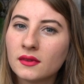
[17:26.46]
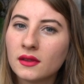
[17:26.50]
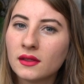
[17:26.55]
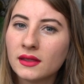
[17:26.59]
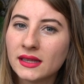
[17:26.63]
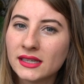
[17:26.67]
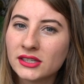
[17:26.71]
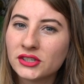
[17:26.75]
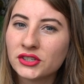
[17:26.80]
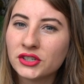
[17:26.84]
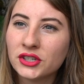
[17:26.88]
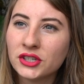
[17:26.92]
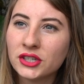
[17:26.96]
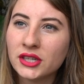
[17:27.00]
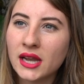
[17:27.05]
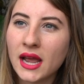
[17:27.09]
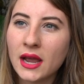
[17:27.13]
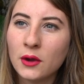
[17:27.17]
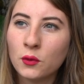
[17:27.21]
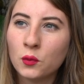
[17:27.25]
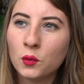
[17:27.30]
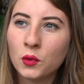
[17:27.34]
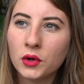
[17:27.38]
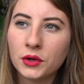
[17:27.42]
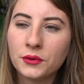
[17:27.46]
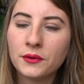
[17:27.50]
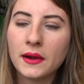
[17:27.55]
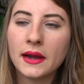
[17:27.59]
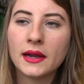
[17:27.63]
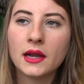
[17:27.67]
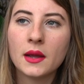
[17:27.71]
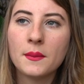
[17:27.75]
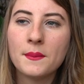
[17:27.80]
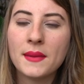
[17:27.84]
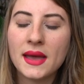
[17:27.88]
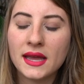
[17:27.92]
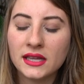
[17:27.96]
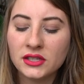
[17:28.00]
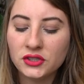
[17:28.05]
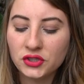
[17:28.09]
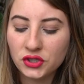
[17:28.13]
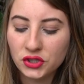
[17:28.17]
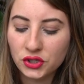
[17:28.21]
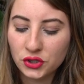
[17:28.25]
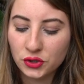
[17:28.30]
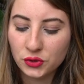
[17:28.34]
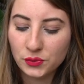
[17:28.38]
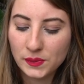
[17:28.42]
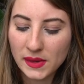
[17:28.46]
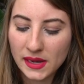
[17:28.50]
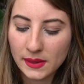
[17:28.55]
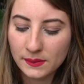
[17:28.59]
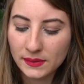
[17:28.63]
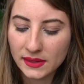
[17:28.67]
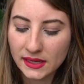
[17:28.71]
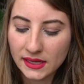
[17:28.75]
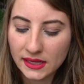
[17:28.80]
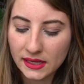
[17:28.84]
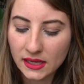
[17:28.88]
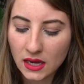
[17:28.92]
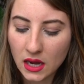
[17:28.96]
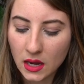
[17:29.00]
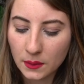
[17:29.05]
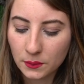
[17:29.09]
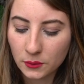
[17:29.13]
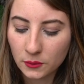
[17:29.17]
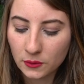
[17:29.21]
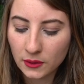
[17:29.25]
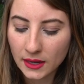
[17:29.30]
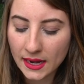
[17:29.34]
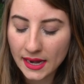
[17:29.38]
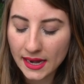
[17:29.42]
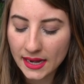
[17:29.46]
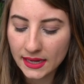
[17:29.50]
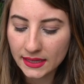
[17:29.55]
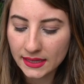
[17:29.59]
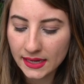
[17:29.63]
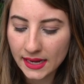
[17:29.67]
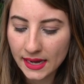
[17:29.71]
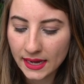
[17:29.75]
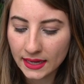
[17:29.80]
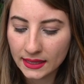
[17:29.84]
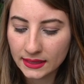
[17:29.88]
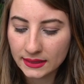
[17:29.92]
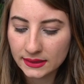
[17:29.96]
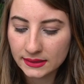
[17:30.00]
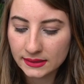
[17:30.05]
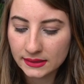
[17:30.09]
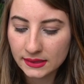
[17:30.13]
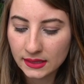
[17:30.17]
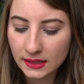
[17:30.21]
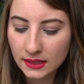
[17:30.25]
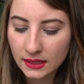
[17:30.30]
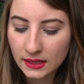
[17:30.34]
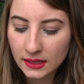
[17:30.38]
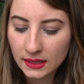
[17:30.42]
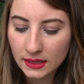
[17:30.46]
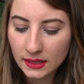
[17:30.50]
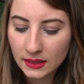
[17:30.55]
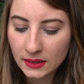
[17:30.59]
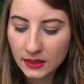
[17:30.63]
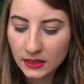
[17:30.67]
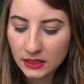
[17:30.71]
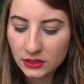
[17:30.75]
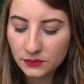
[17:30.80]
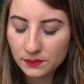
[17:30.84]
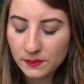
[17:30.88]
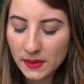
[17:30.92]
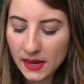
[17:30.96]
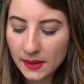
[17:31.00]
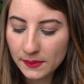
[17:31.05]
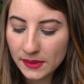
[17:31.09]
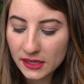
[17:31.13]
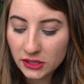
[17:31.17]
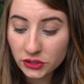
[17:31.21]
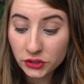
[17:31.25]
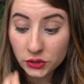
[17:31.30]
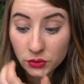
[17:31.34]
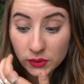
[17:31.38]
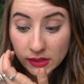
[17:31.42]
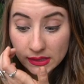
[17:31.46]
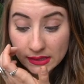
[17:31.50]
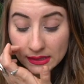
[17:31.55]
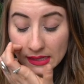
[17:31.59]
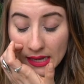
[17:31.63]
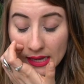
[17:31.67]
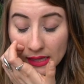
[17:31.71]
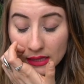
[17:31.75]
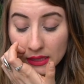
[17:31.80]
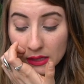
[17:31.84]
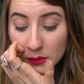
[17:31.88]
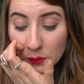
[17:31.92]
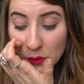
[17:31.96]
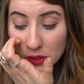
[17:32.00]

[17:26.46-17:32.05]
lizard, I would recommend to maybe upgrade and maybe do exactly